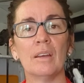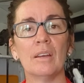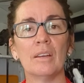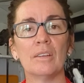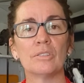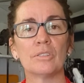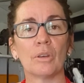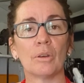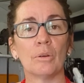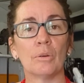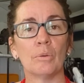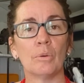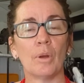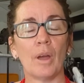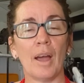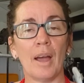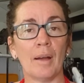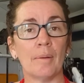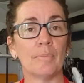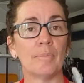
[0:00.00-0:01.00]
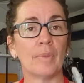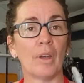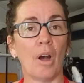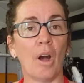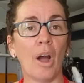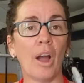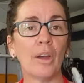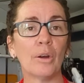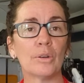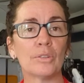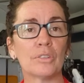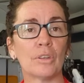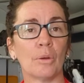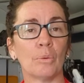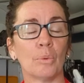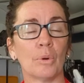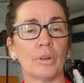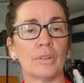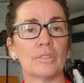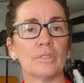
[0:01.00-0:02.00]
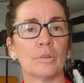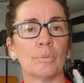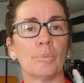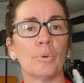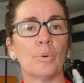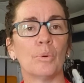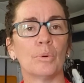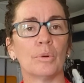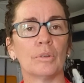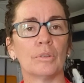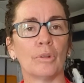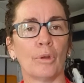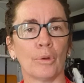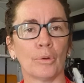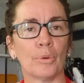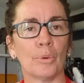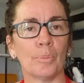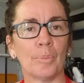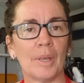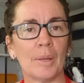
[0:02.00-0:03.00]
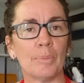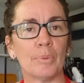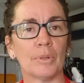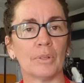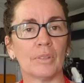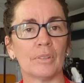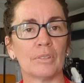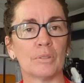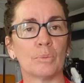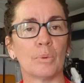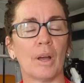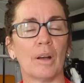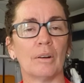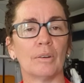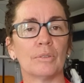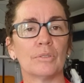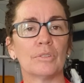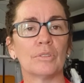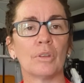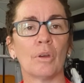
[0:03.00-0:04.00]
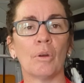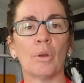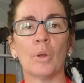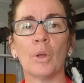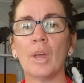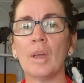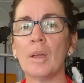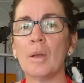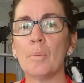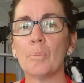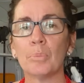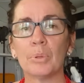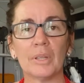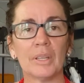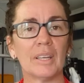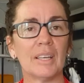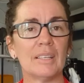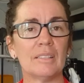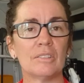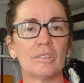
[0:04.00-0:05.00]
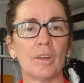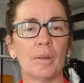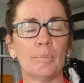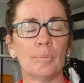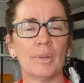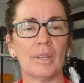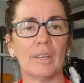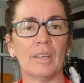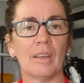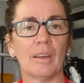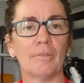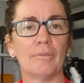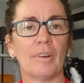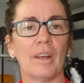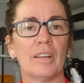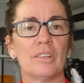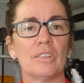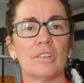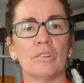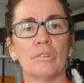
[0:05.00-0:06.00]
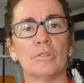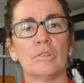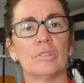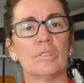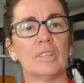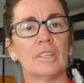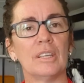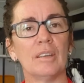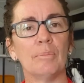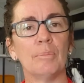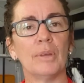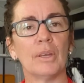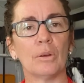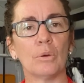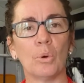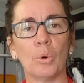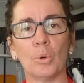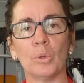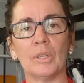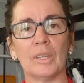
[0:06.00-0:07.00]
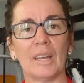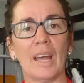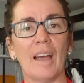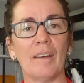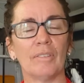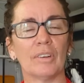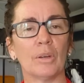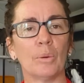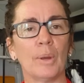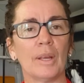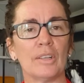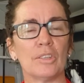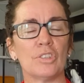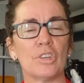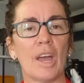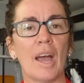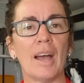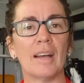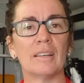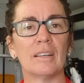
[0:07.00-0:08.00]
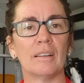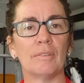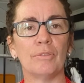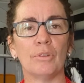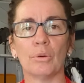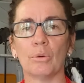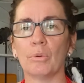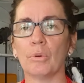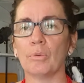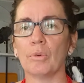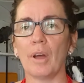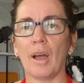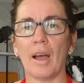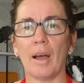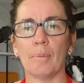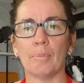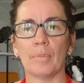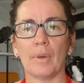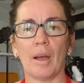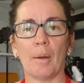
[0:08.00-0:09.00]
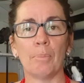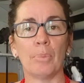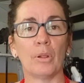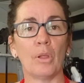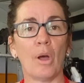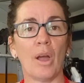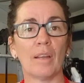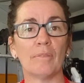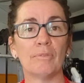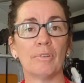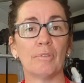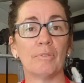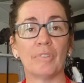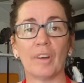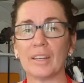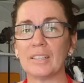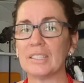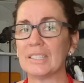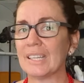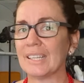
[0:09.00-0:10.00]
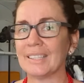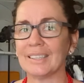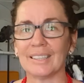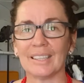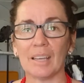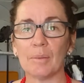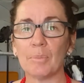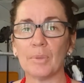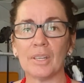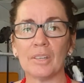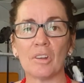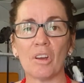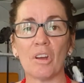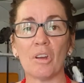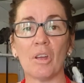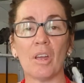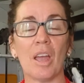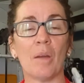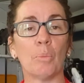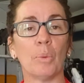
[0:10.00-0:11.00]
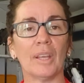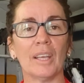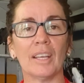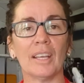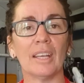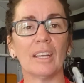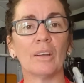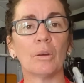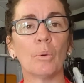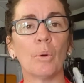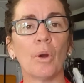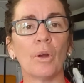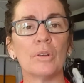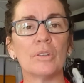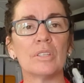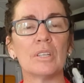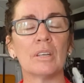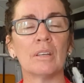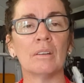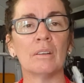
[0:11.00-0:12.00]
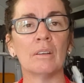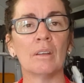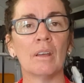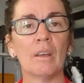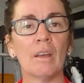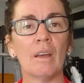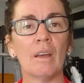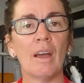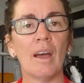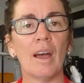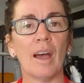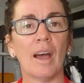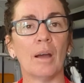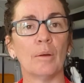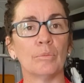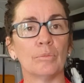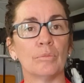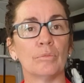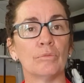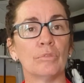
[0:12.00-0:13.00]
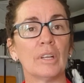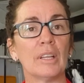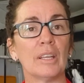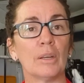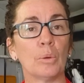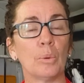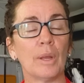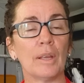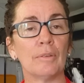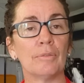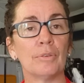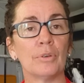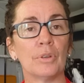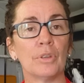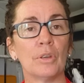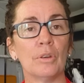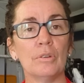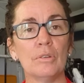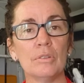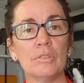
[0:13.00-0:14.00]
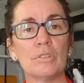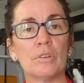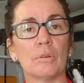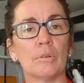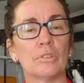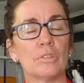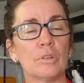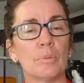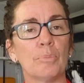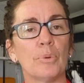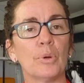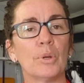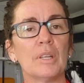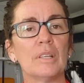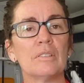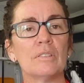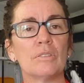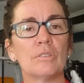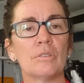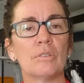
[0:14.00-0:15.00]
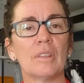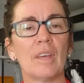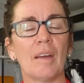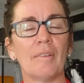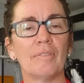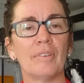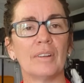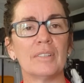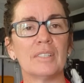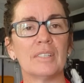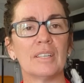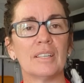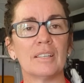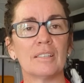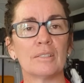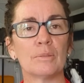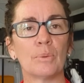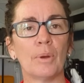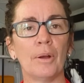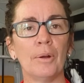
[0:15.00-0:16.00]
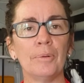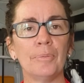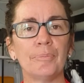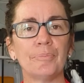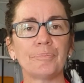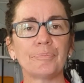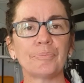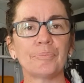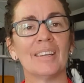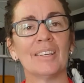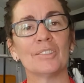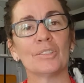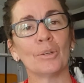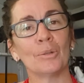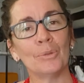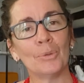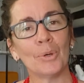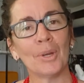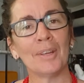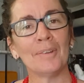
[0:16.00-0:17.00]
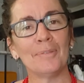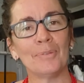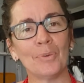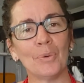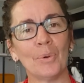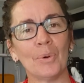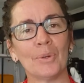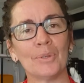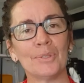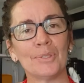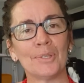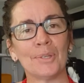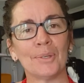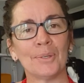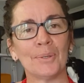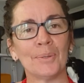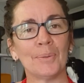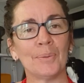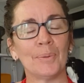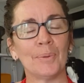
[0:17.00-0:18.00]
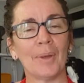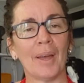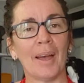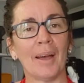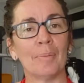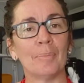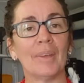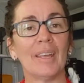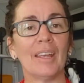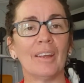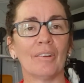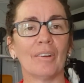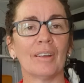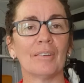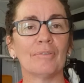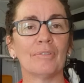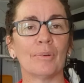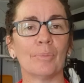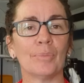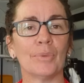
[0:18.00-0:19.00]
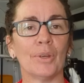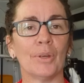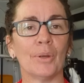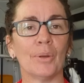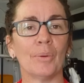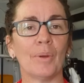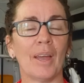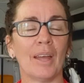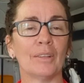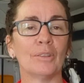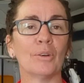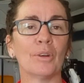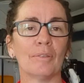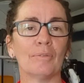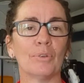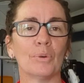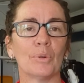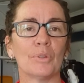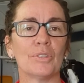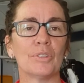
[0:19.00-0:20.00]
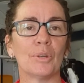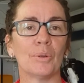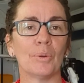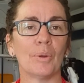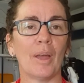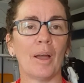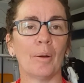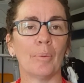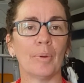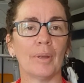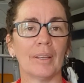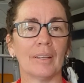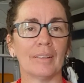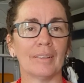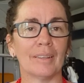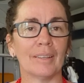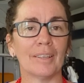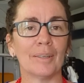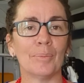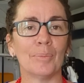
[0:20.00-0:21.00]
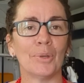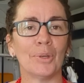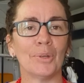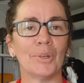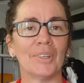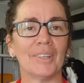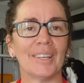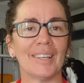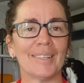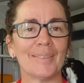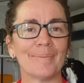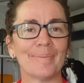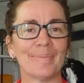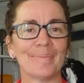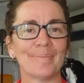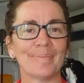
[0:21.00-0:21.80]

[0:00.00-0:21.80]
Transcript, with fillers: So I also want to support local people as well. So please don't be afraid to give me a call and have a quick chat. If you're applying for funding, let me know and we can get a quote in really quick for you to put into that funding as well. So looking forward to hearing from you and looking forward to helping the community.